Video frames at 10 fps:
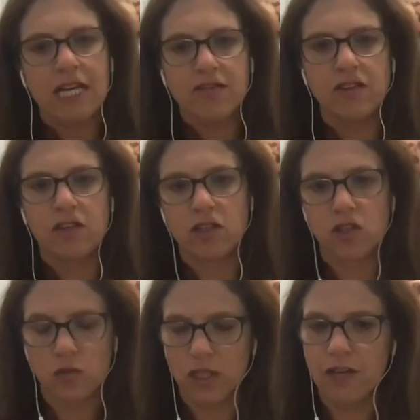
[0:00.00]
few years of
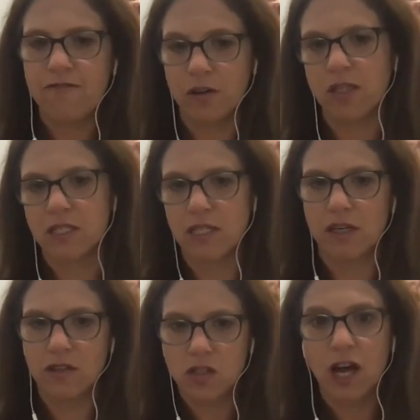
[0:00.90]
really focusing on those
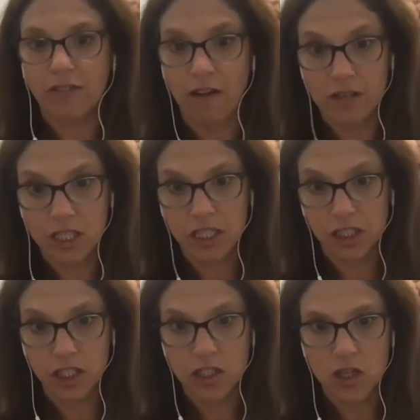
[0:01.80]
tough
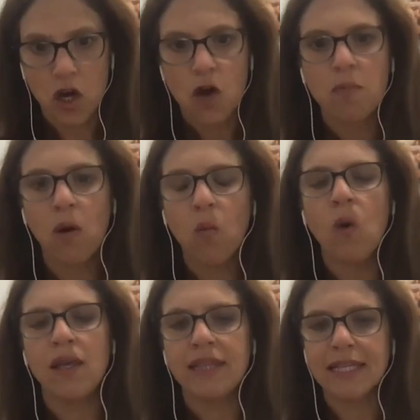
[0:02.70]
conversations. But one
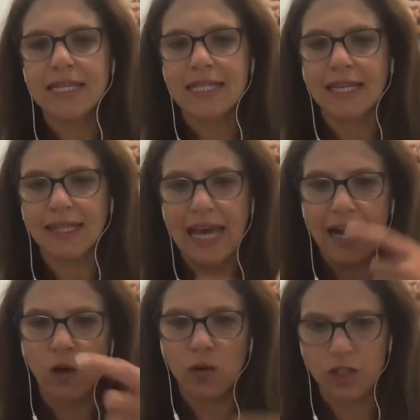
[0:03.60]
thing that's
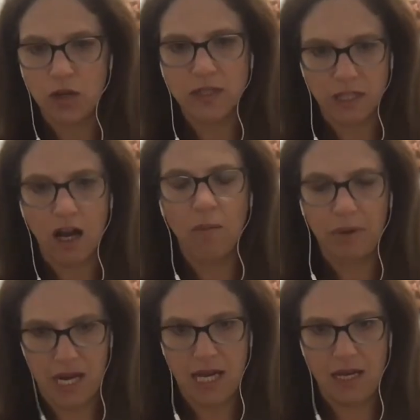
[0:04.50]
allowed you as a
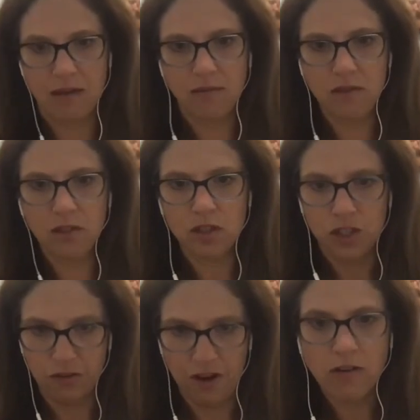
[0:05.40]
company to
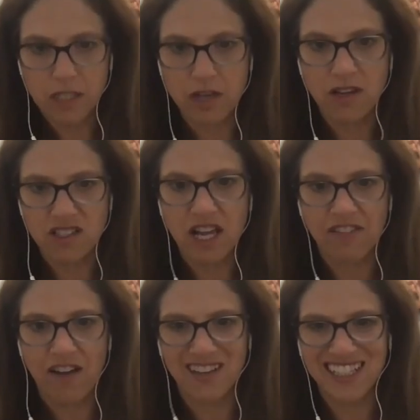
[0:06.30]
focus on those tough
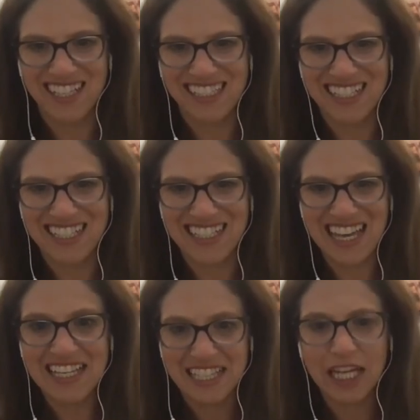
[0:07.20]
conversations
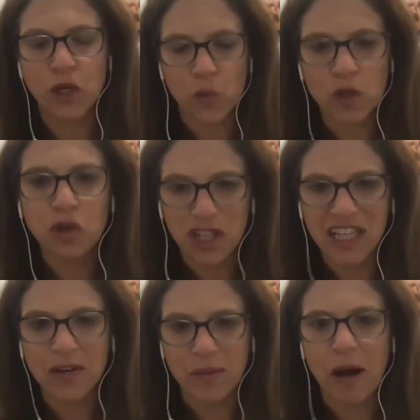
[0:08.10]
is getting real
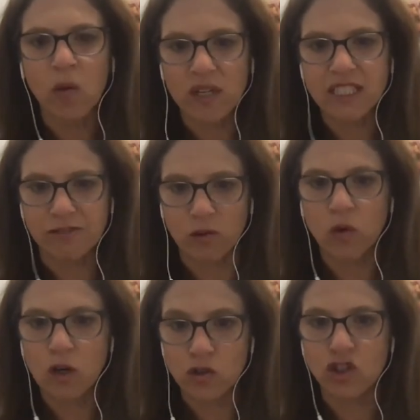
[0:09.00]
clear about what different
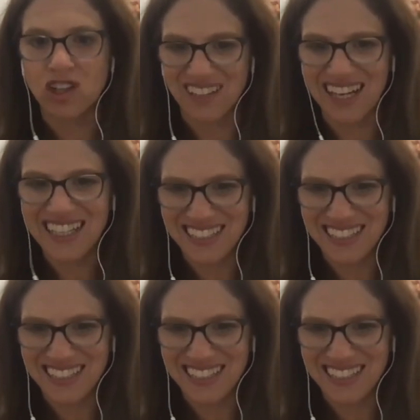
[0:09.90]
roles look like,